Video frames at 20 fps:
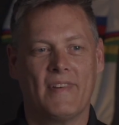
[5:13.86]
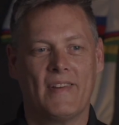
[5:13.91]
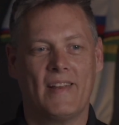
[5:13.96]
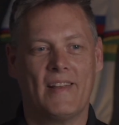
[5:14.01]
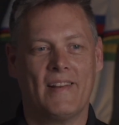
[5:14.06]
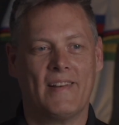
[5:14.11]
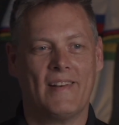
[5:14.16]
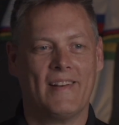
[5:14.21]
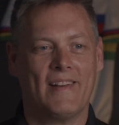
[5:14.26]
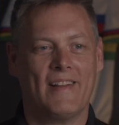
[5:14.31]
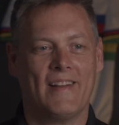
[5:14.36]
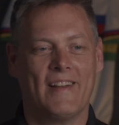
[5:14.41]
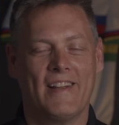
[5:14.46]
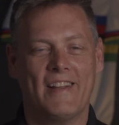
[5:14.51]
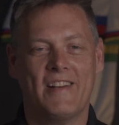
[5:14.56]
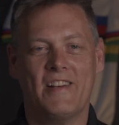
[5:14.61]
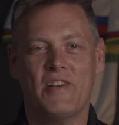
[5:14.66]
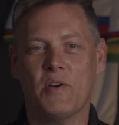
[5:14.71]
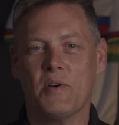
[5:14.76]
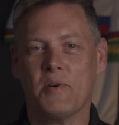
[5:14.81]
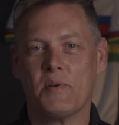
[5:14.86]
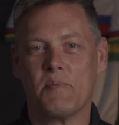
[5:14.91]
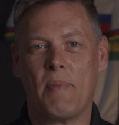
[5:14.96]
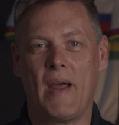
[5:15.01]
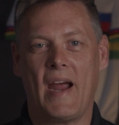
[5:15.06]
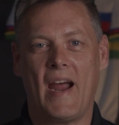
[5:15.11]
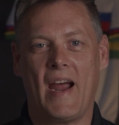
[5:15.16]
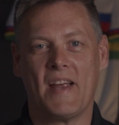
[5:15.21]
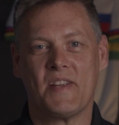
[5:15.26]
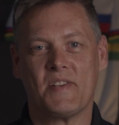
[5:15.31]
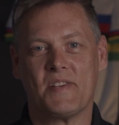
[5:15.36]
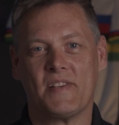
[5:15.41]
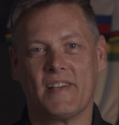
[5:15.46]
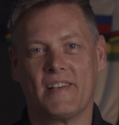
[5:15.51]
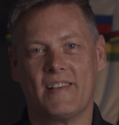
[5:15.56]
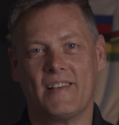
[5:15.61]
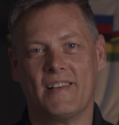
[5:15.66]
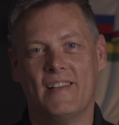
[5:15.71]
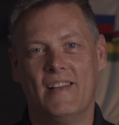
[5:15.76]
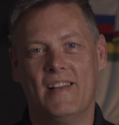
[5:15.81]
in years past,
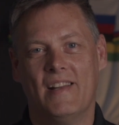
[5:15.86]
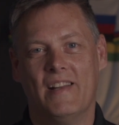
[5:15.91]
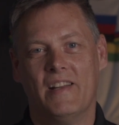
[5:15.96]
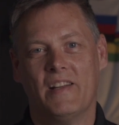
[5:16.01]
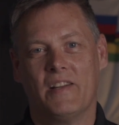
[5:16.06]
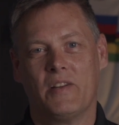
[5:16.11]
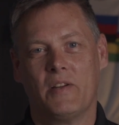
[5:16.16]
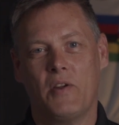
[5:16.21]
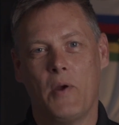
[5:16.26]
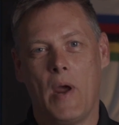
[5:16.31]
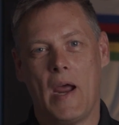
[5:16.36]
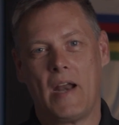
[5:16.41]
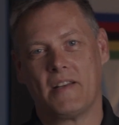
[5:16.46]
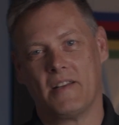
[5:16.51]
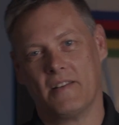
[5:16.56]
and you had